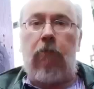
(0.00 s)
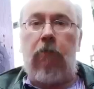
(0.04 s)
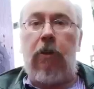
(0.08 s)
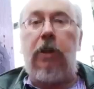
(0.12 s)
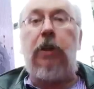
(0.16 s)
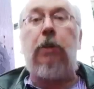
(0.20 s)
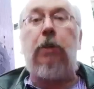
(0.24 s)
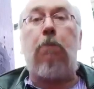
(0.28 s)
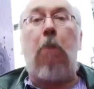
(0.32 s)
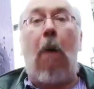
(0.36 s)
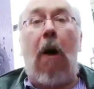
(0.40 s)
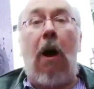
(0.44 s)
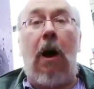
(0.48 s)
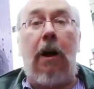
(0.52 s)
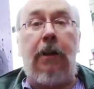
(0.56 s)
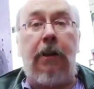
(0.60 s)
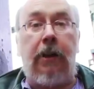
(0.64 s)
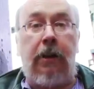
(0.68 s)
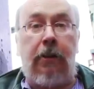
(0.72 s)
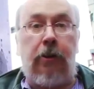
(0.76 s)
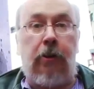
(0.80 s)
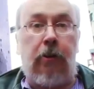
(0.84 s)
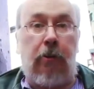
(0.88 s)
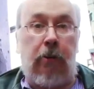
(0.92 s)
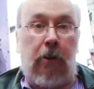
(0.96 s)

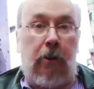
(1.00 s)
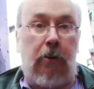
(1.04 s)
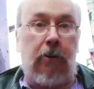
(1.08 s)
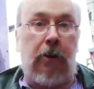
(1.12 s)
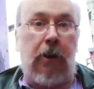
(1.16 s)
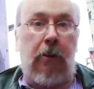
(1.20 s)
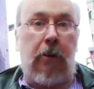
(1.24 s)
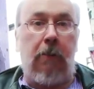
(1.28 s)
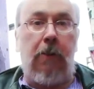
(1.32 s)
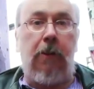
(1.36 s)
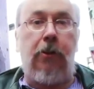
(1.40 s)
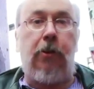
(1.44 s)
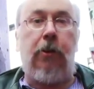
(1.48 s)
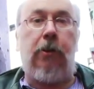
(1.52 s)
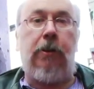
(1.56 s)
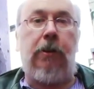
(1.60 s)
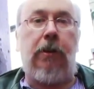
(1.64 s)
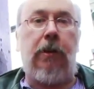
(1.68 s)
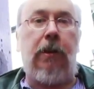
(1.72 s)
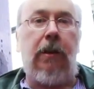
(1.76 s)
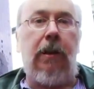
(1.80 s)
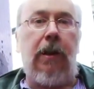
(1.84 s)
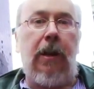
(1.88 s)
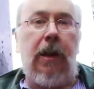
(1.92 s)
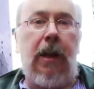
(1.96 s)
responding to those
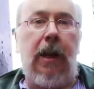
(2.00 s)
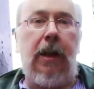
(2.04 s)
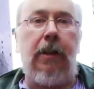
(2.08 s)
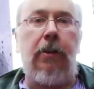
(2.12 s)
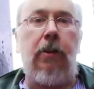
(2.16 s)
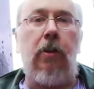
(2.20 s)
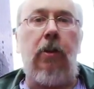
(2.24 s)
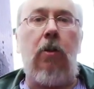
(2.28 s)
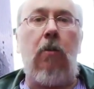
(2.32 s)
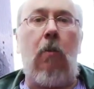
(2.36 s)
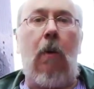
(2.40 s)
images in new